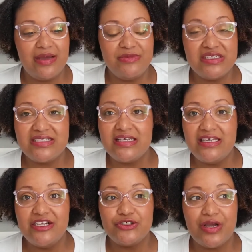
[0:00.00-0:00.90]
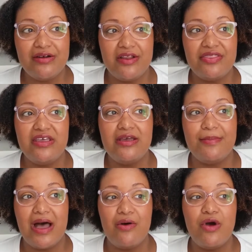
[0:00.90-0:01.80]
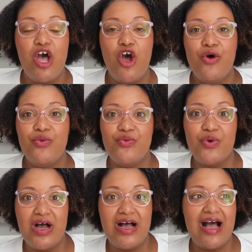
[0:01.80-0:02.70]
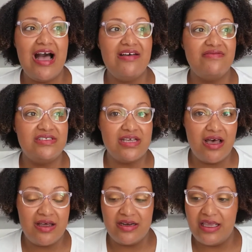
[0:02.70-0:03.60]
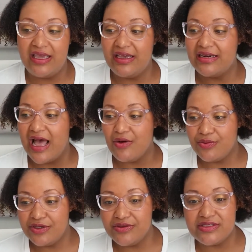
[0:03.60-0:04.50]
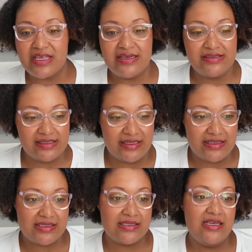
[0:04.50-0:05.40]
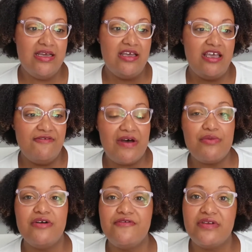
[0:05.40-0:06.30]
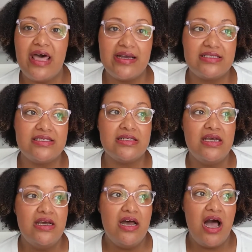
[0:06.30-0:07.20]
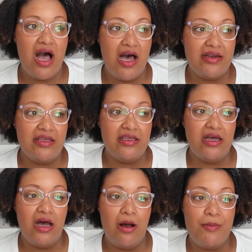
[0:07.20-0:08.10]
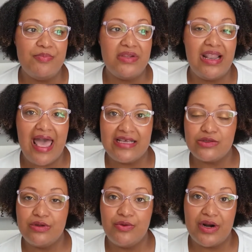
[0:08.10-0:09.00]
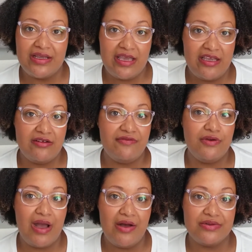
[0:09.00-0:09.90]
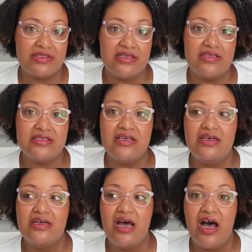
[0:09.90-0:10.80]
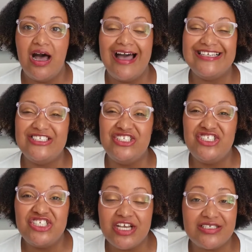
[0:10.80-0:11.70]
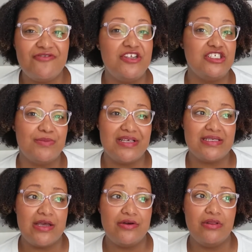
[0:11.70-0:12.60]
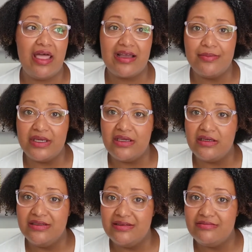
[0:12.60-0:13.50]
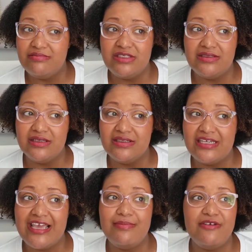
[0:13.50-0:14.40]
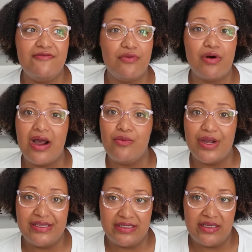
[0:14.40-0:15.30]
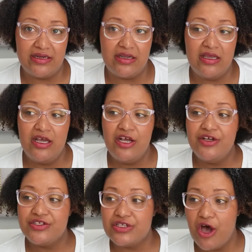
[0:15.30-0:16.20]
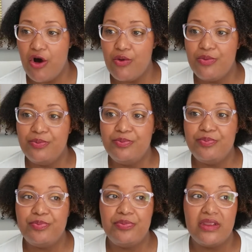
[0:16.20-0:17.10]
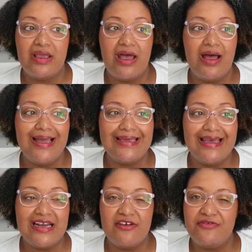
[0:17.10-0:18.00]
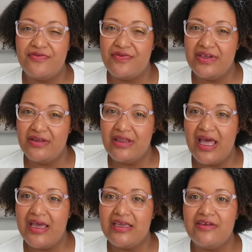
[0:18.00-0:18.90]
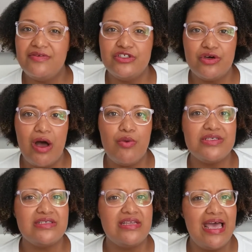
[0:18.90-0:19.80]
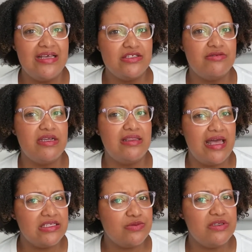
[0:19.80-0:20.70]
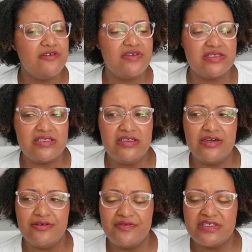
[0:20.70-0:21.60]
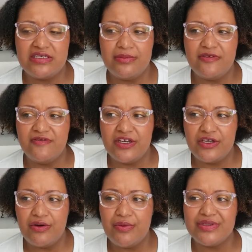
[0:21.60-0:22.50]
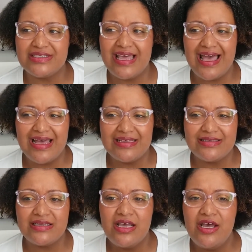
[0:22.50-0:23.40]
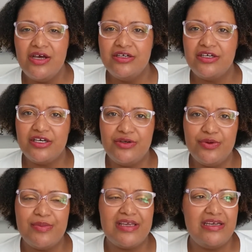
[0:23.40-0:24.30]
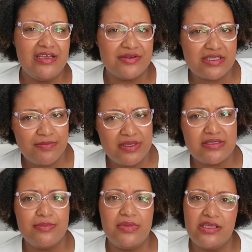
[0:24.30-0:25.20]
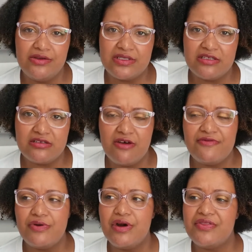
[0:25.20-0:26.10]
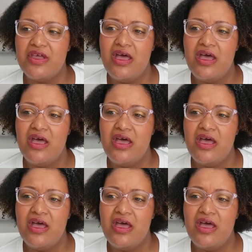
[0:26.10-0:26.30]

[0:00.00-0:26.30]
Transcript: just sitting here trying to think about what I've done, and I will say this, if I reflect on it, last week where I gained a few ounces, I had just finished my cycle, like I mean the day before I weighed in. So again, I feel like even though I wasn't as great last week, if you see the video, I wasn't as good with my eating. I was skipping some meals and so forth